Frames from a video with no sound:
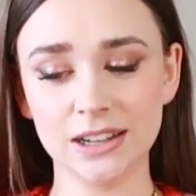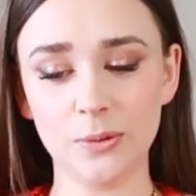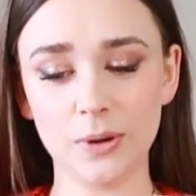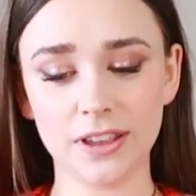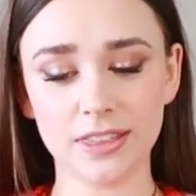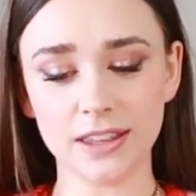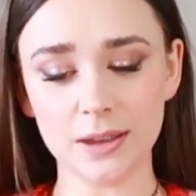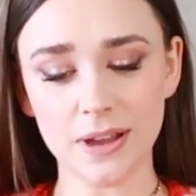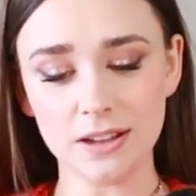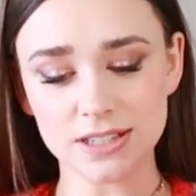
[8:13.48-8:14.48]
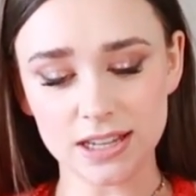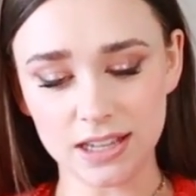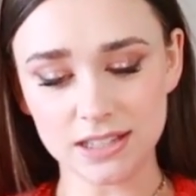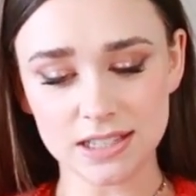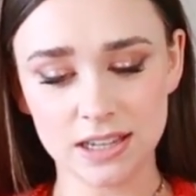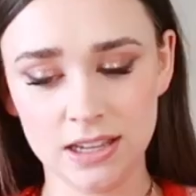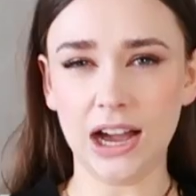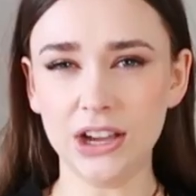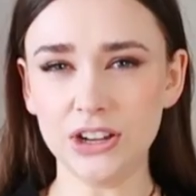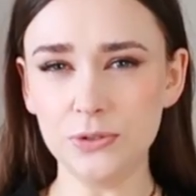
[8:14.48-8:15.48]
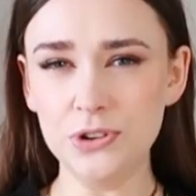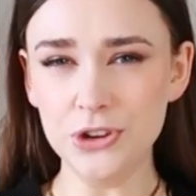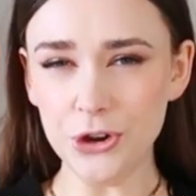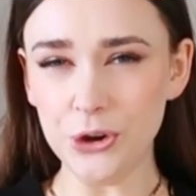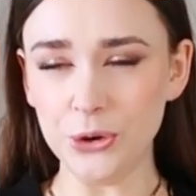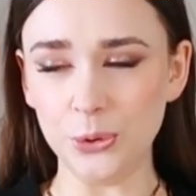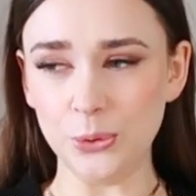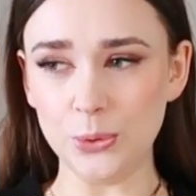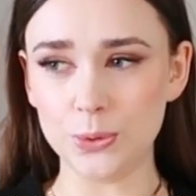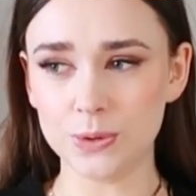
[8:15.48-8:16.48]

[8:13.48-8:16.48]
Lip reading: what I think about it. I don't know.